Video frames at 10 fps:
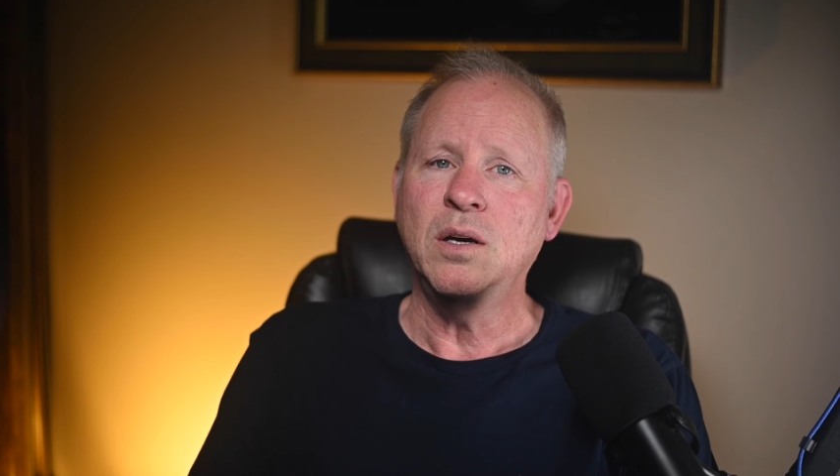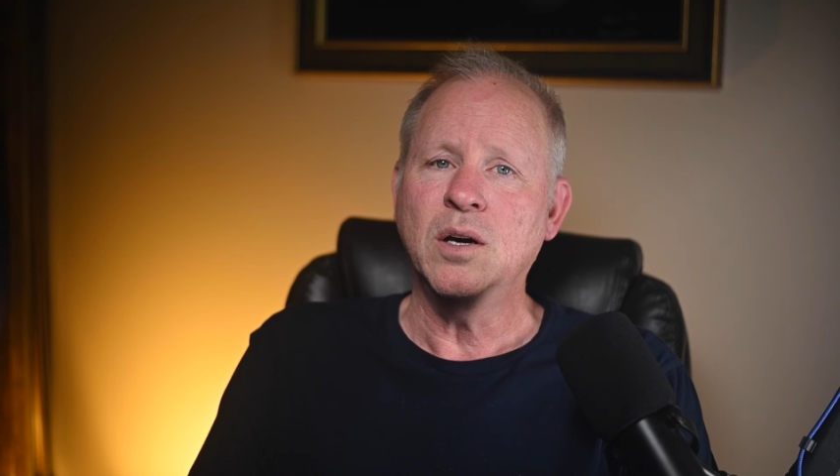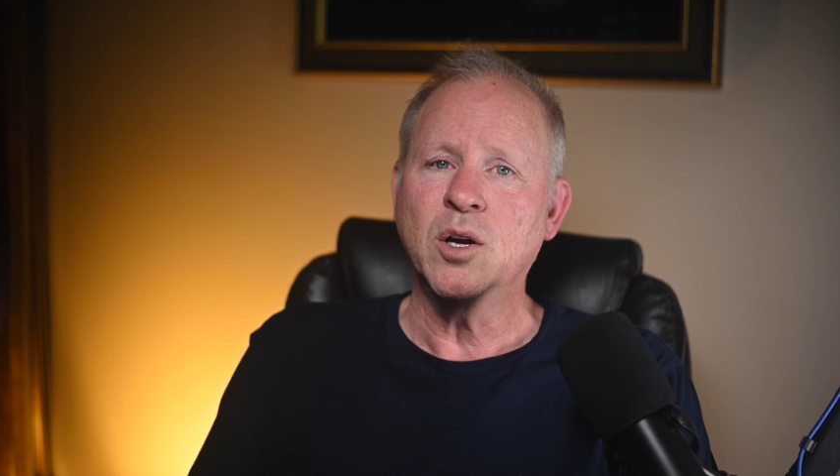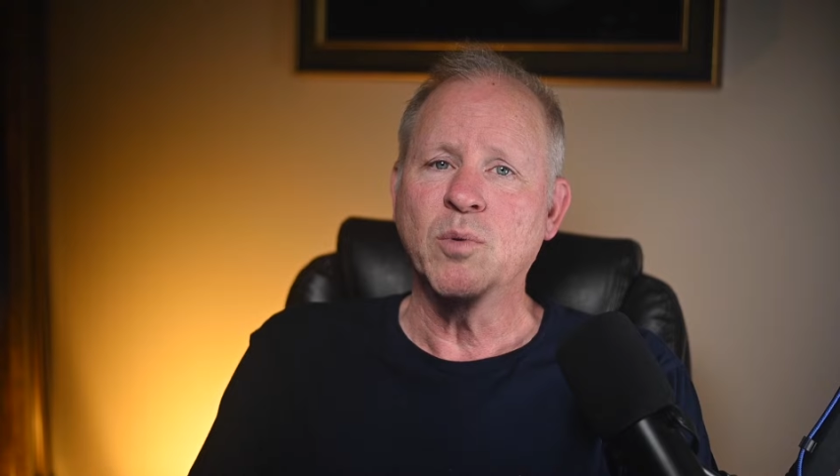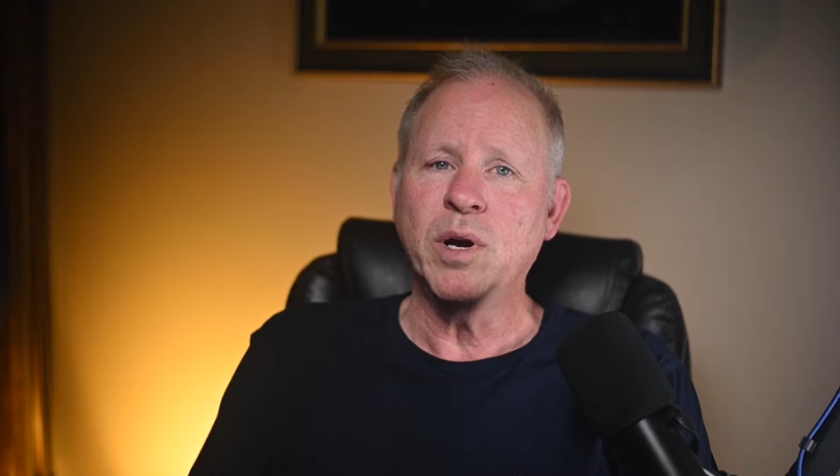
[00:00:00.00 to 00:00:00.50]

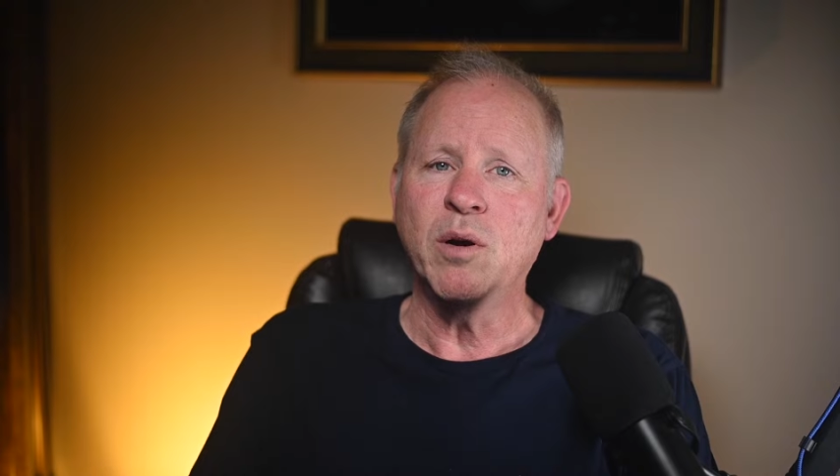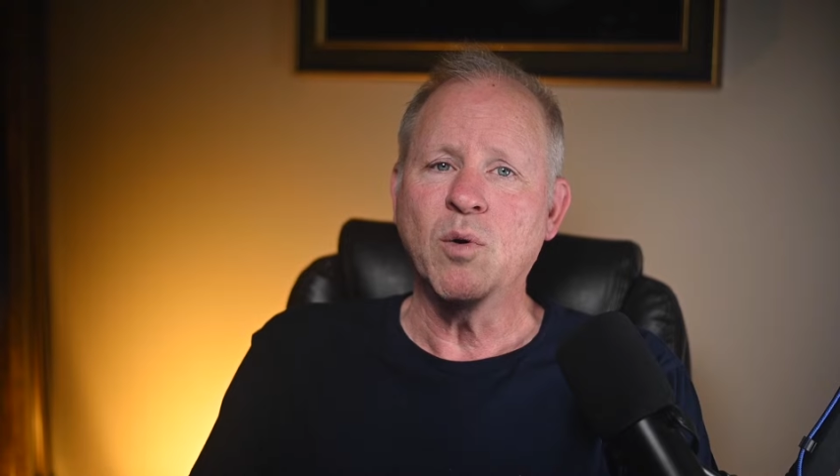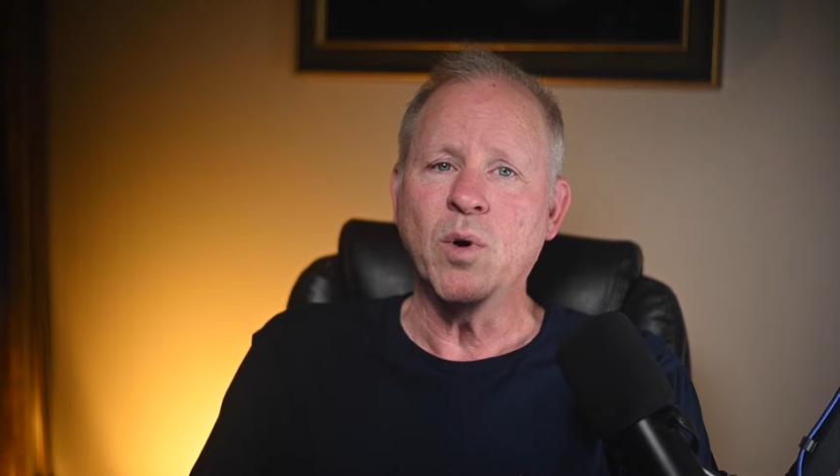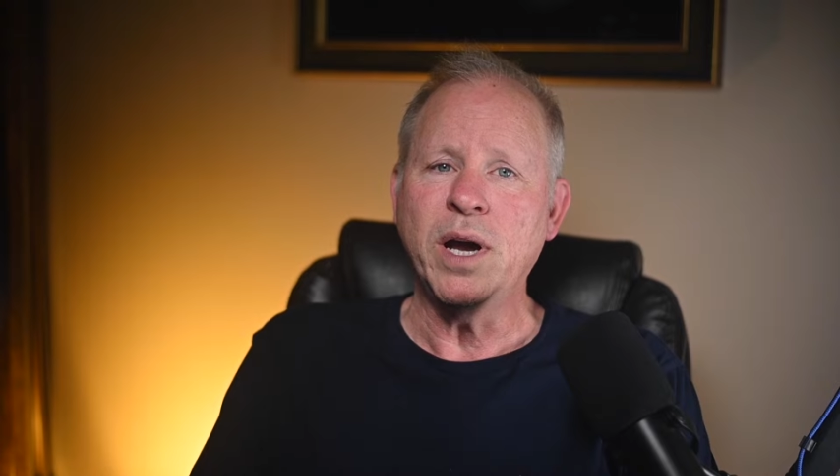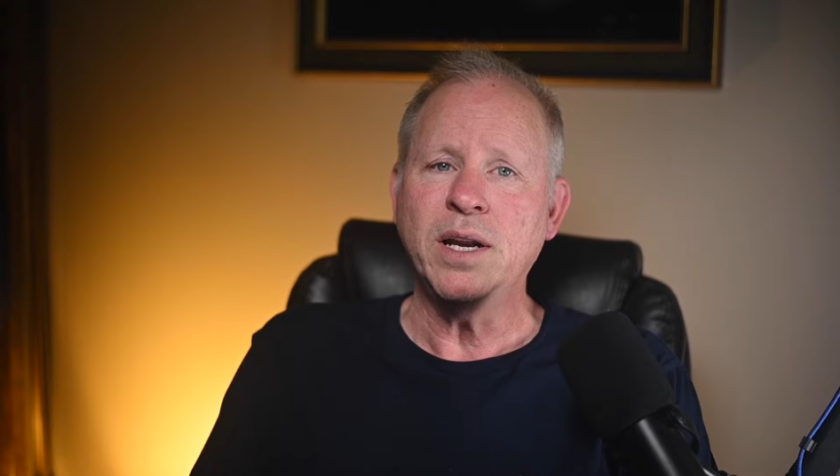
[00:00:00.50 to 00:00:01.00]
A Carrera
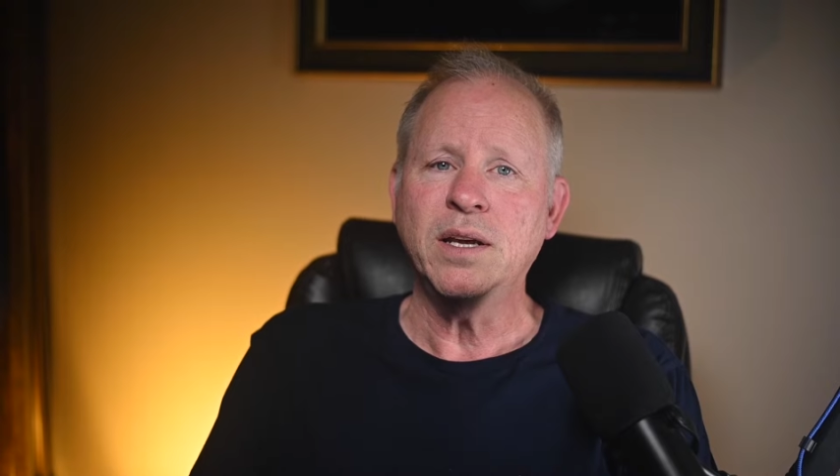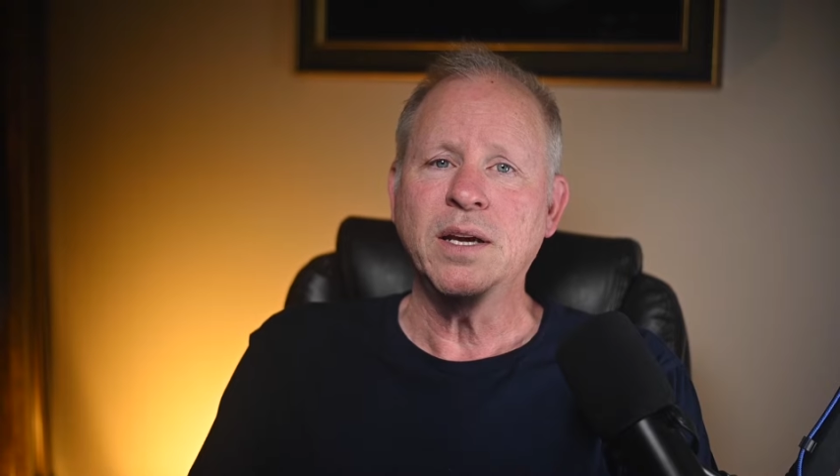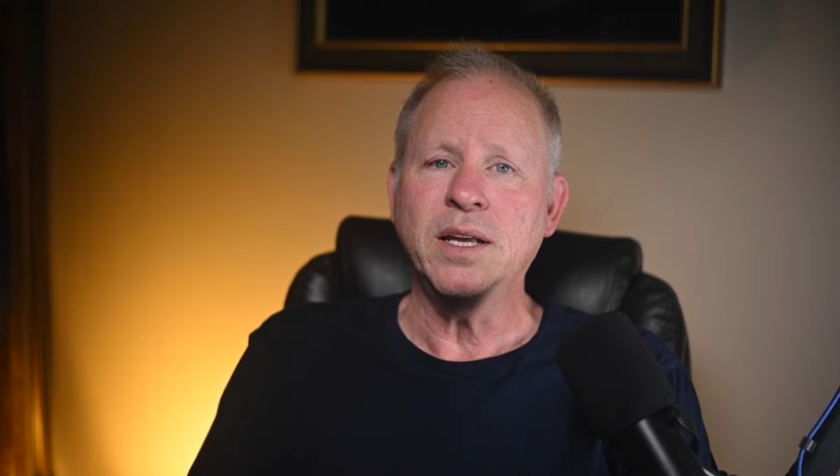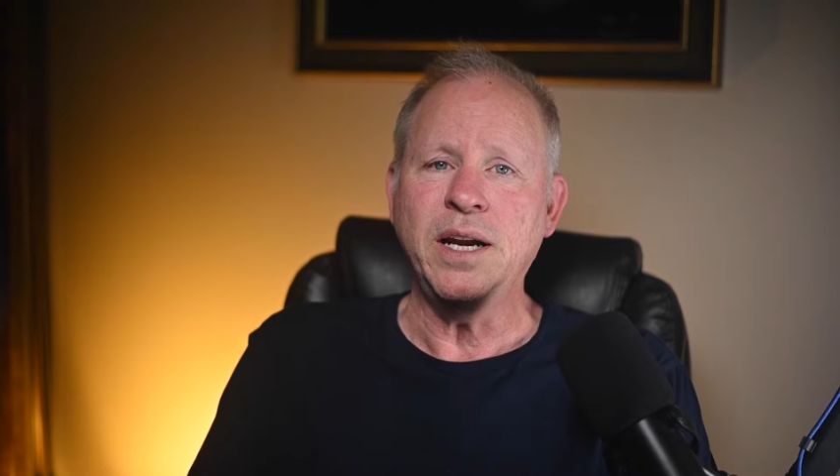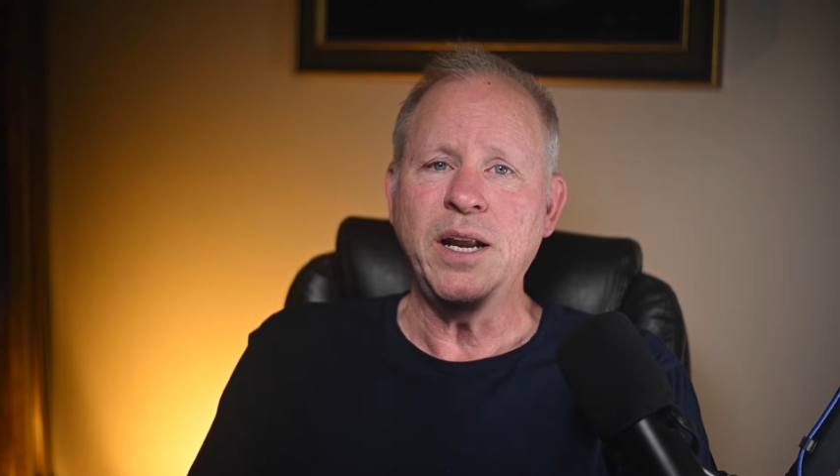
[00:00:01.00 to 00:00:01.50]
White
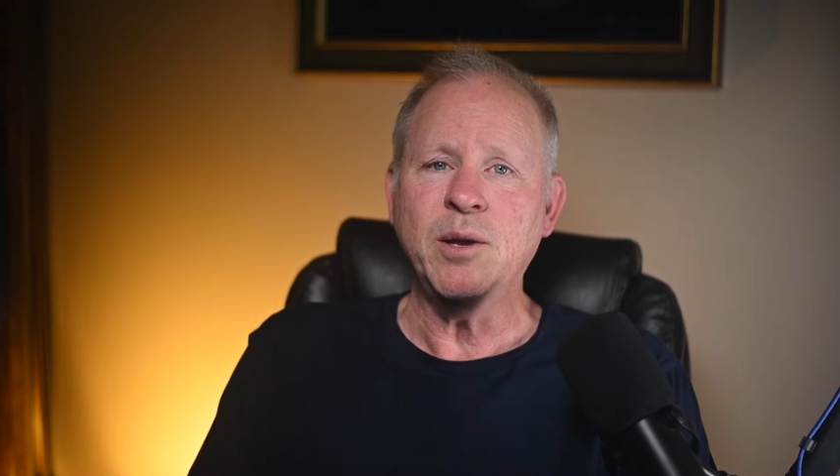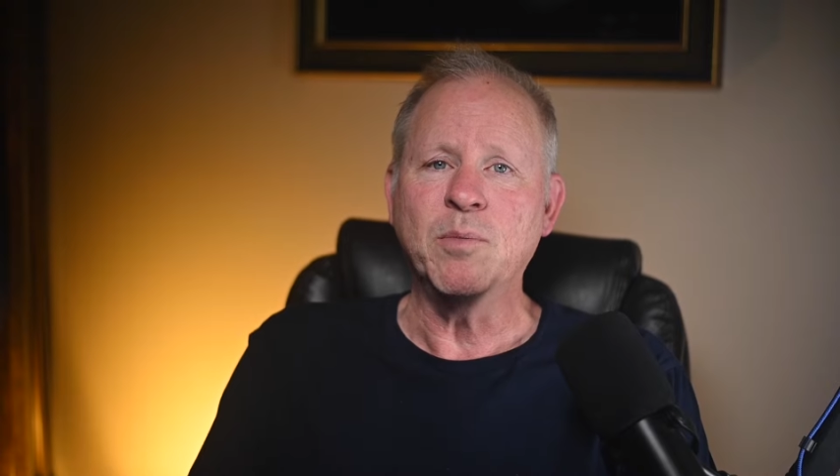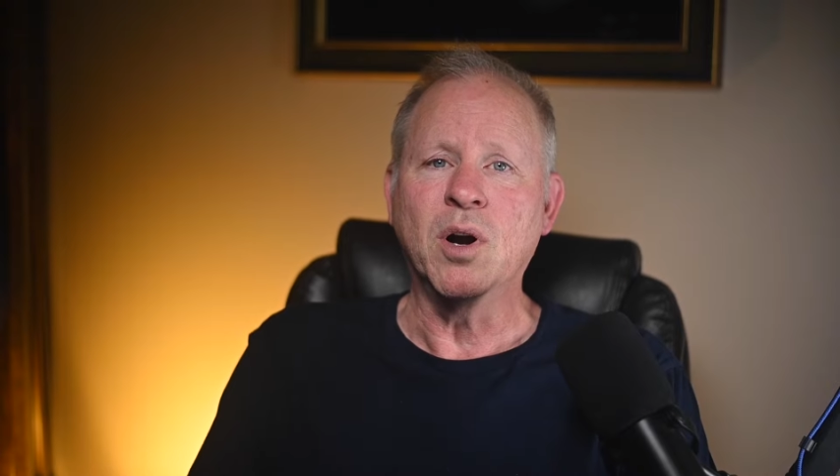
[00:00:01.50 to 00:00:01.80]
Canadian